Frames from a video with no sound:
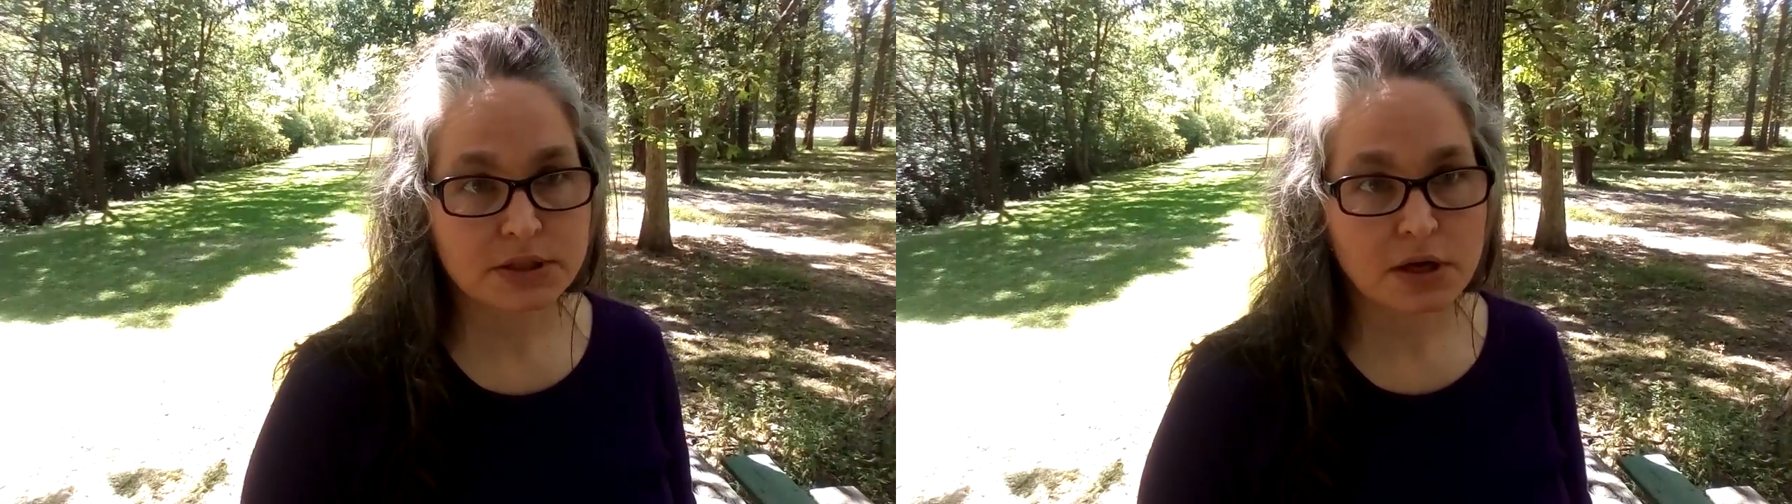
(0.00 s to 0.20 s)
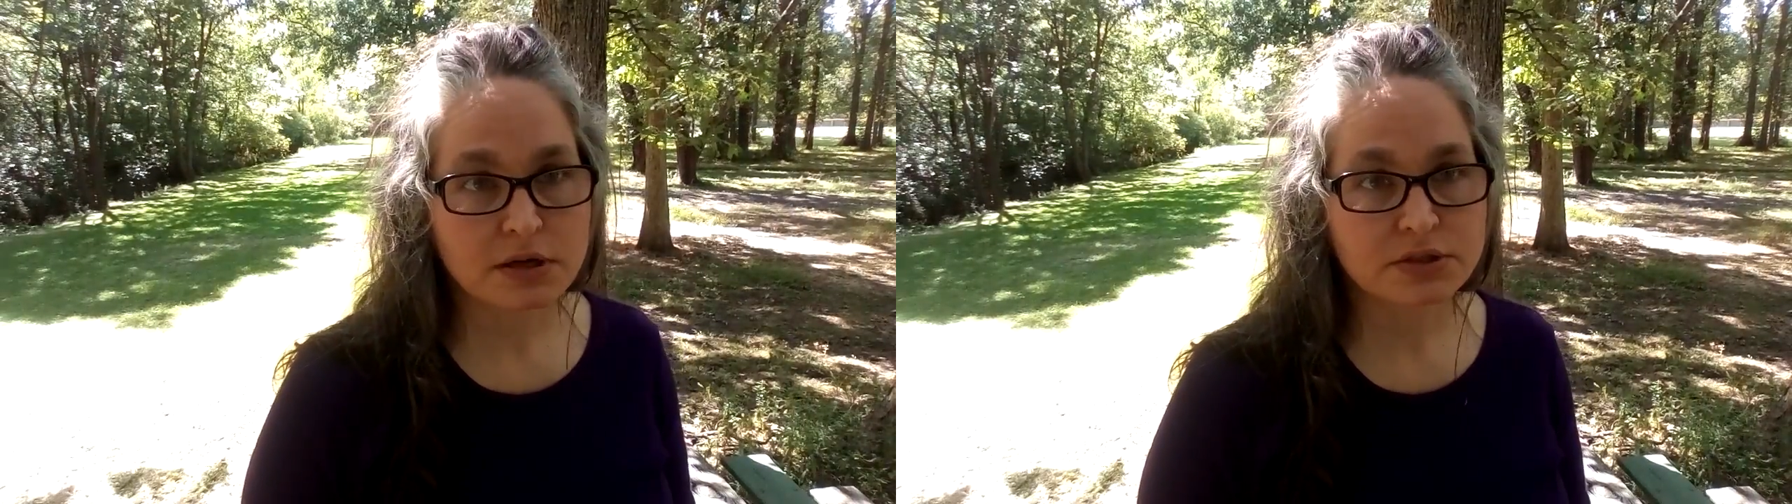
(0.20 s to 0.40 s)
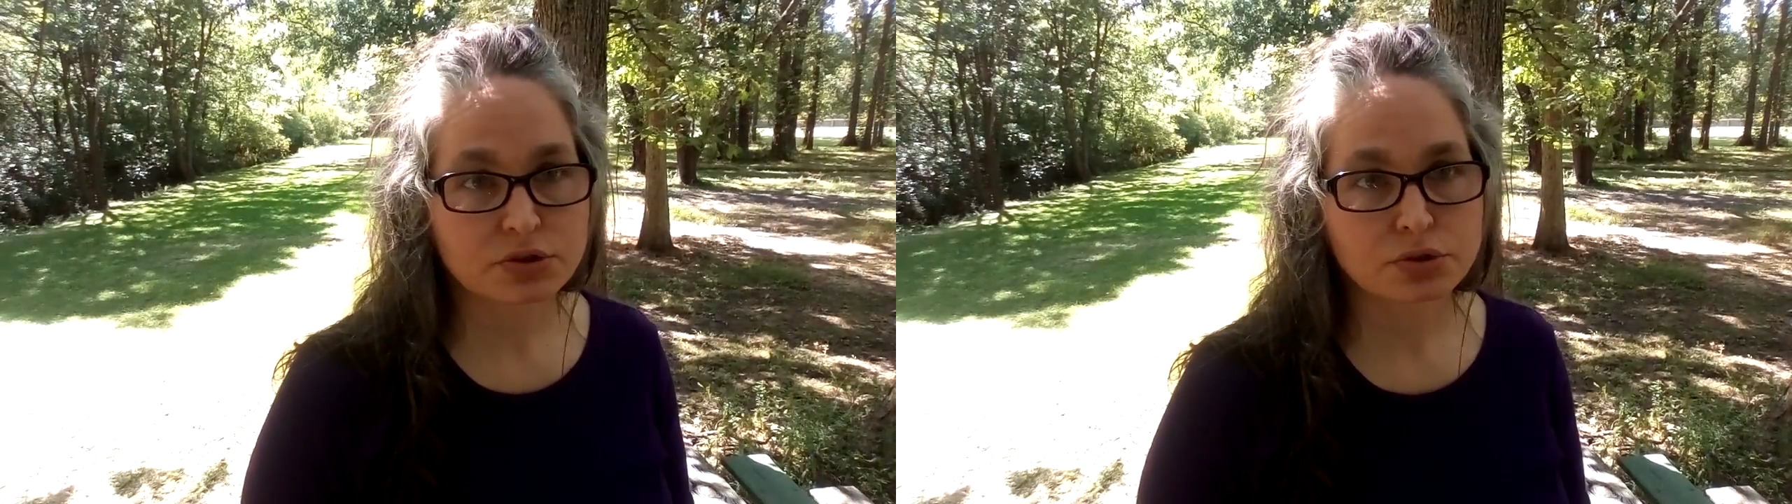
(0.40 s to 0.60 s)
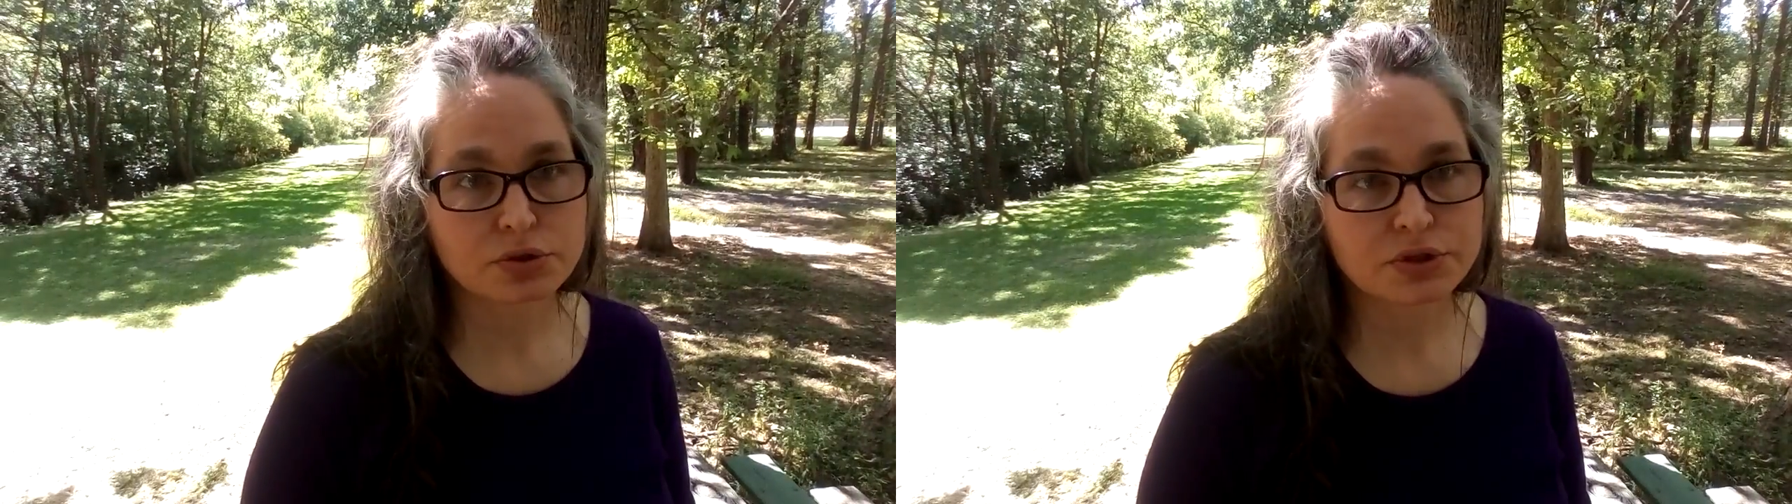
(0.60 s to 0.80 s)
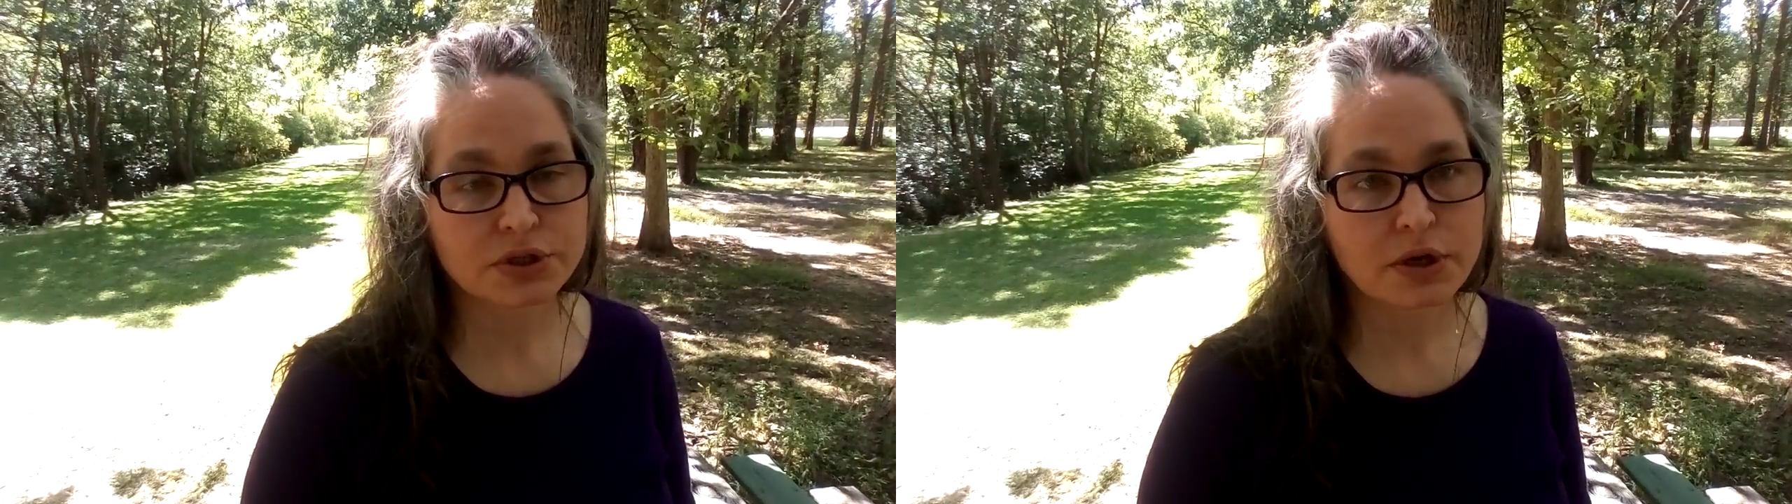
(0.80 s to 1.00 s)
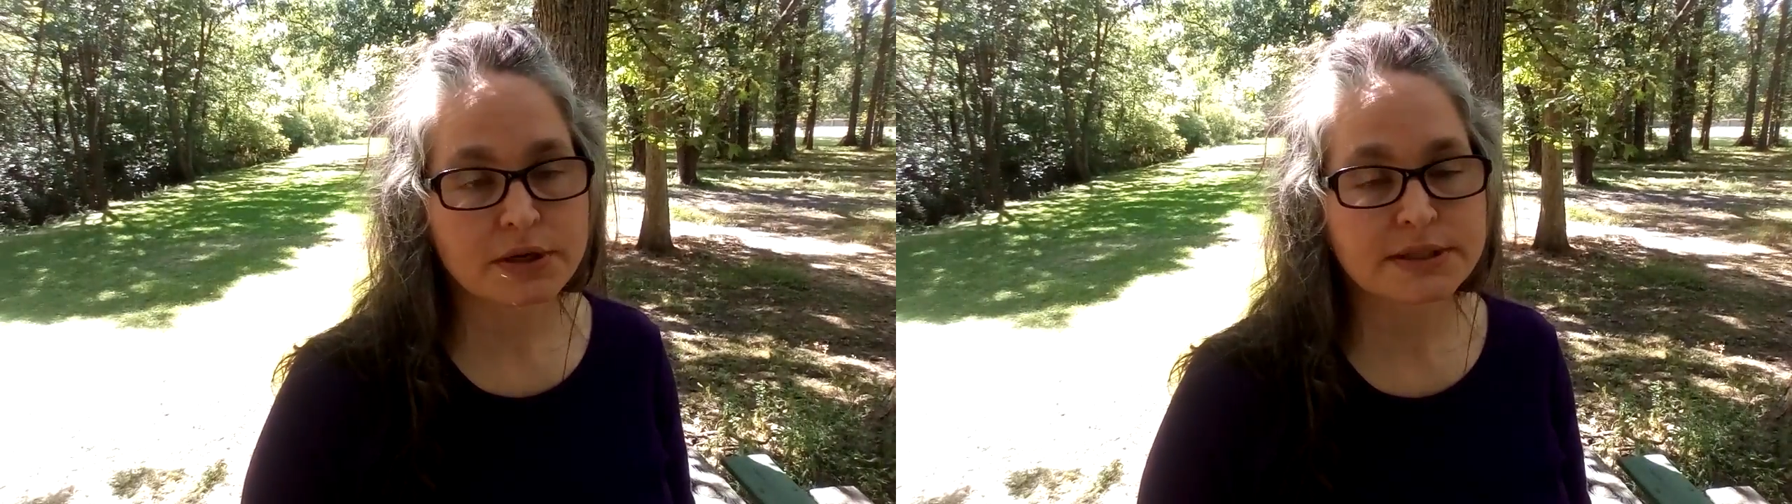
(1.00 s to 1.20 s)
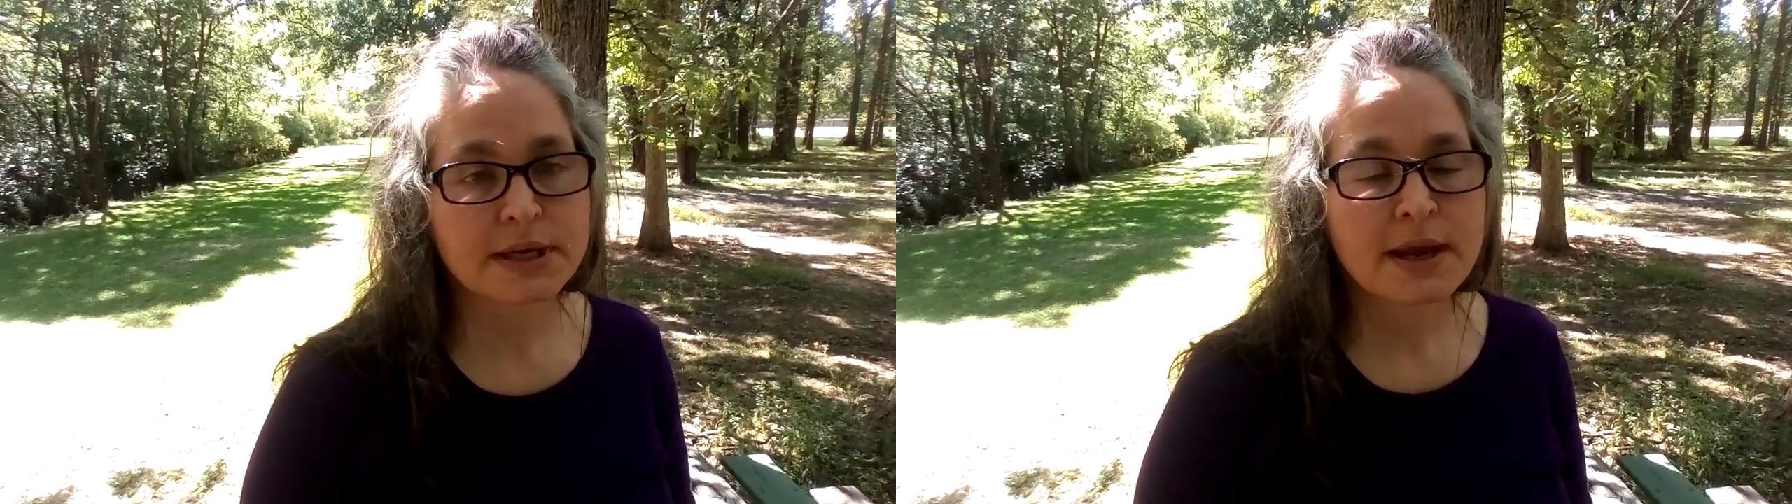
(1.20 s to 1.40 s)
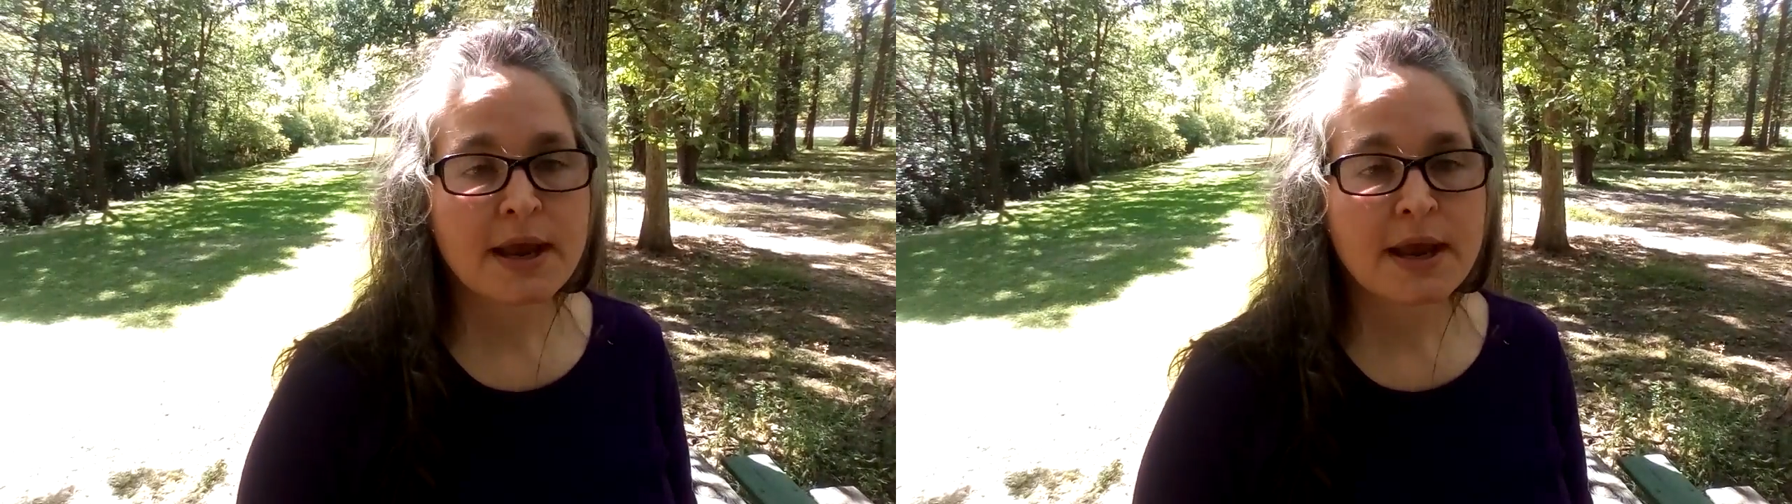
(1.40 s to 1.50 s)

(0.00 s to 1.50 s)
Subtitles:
saws,